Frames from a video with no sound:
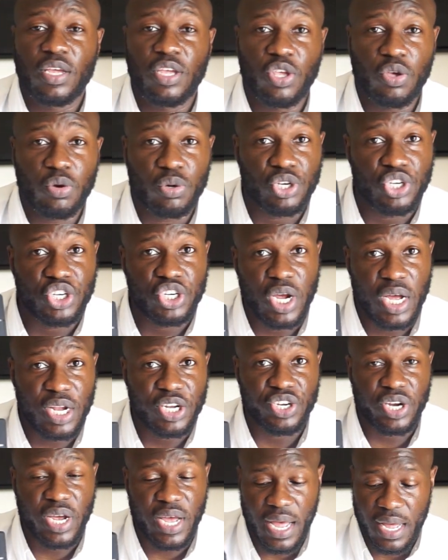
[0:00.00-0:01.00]
your
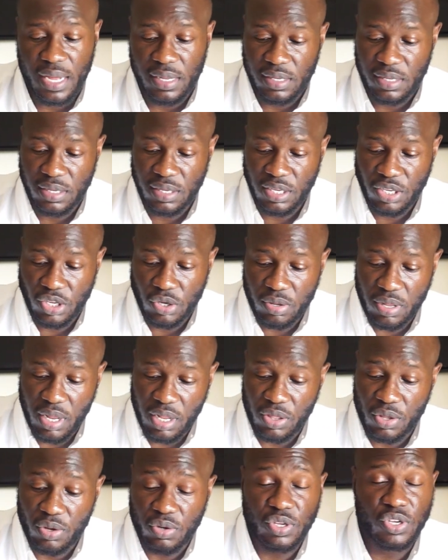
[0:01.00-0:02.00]
charger has, so
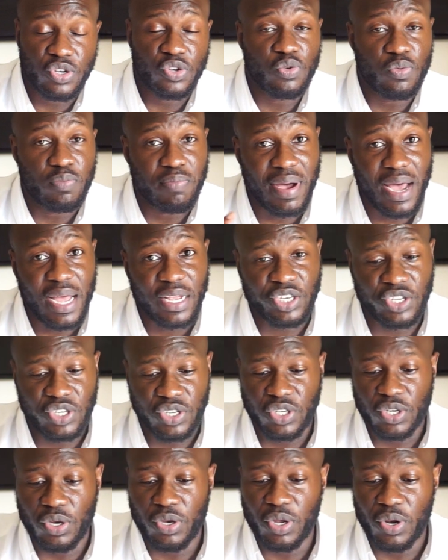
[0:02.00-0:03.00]
that those two match,
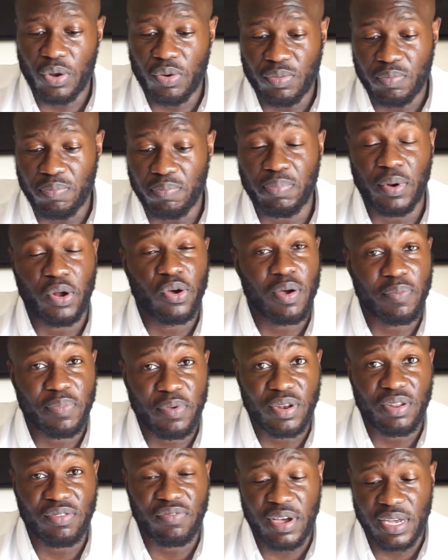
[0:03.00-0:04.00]
so you don't blow up
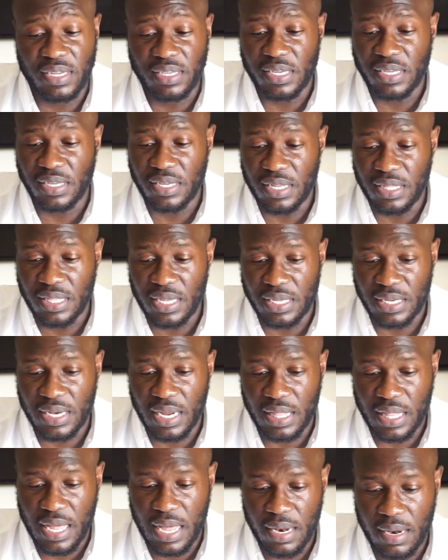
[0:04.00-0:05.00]
your devices and things
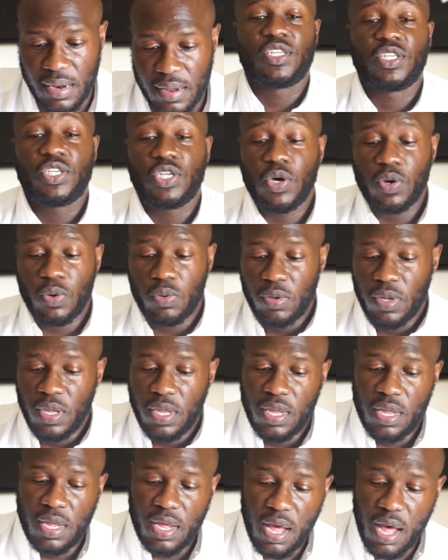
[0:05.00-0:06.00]
like that. So
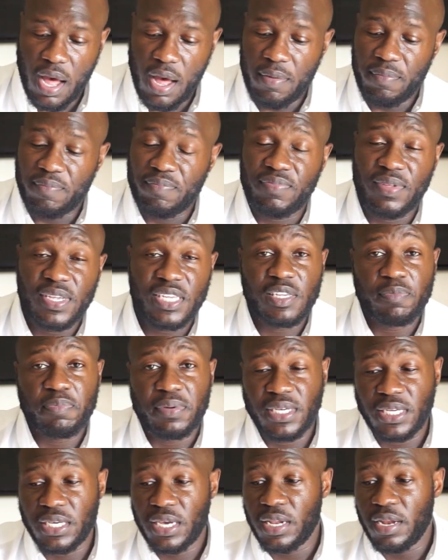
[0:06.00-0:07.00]
this
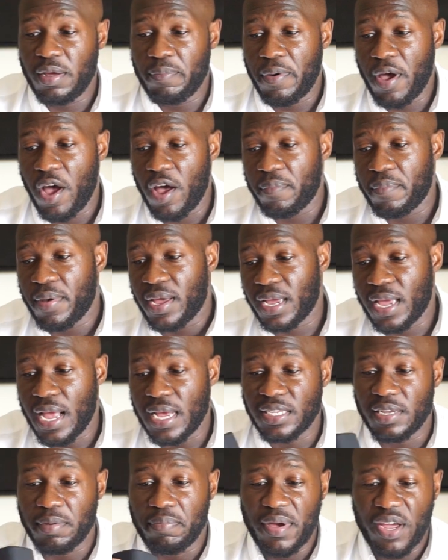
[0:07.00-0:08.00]
particular power bank
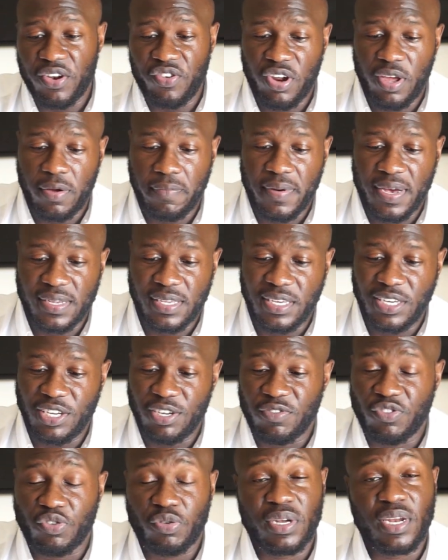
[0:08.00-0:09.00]
has a battery capacity
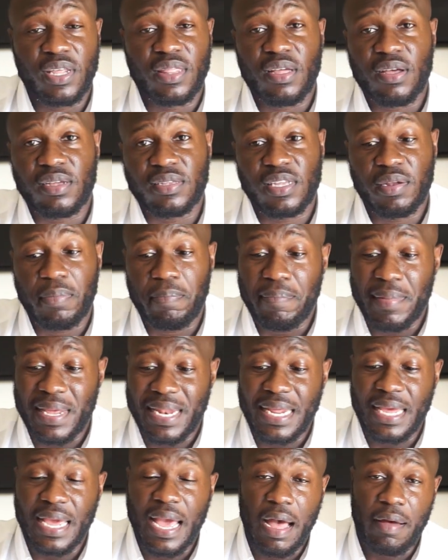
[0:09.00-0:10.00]
of 20,000
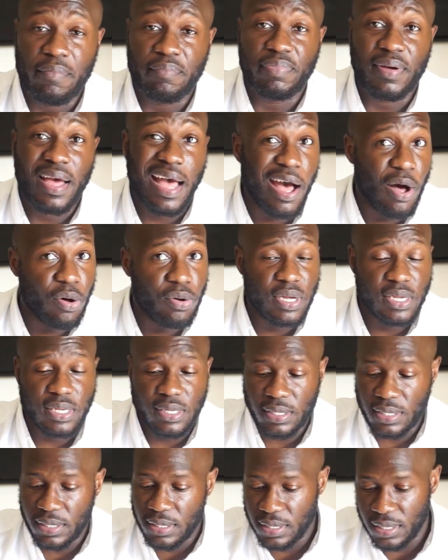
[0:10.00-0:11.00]
milliamp
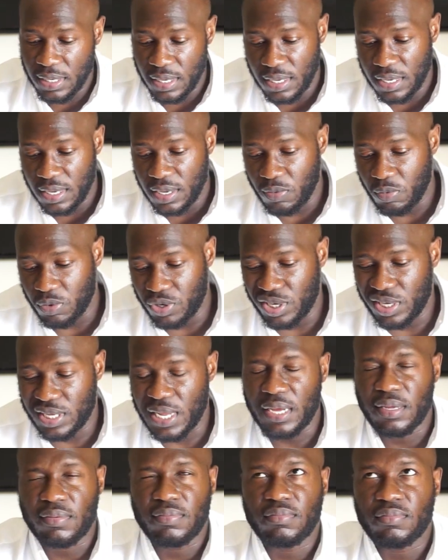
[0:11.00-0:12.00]
hours, which is
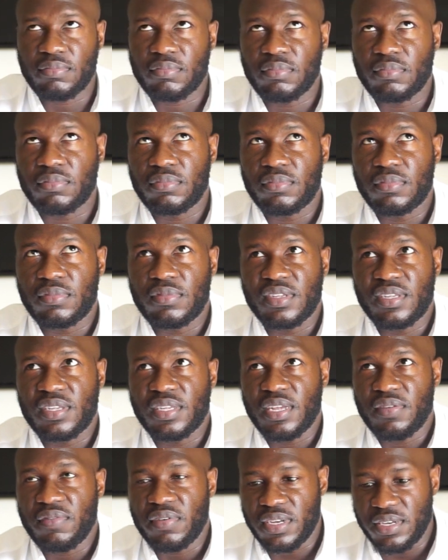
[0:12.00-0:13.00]
like
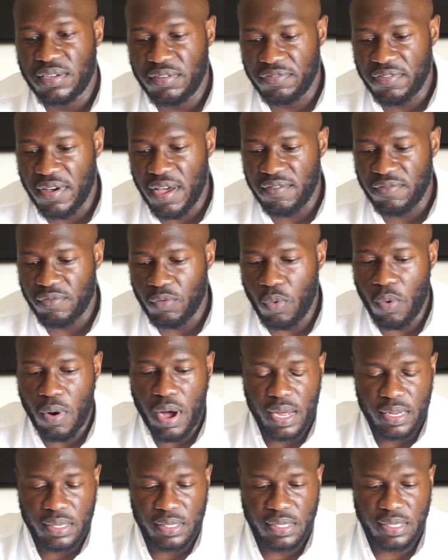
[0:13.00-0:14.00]
75
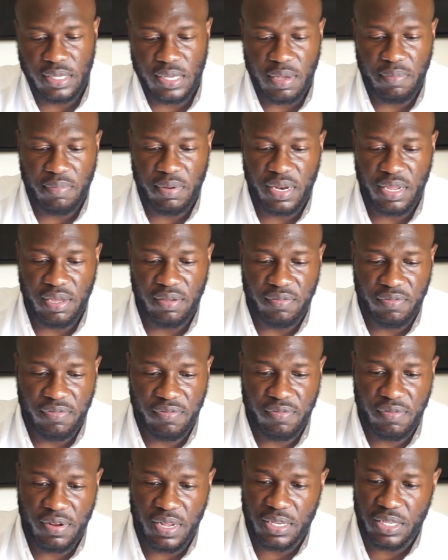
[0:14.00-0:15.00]
watts, I believe.
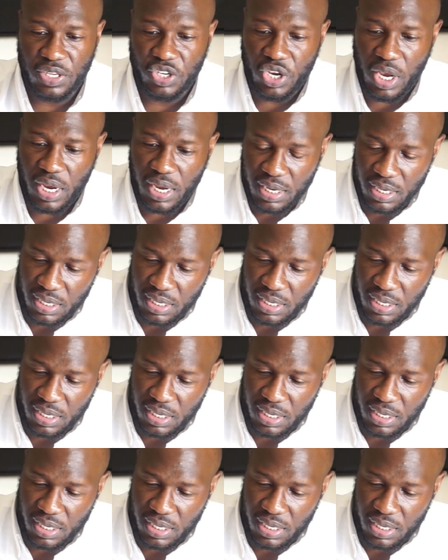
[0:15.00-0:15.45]
Let's check and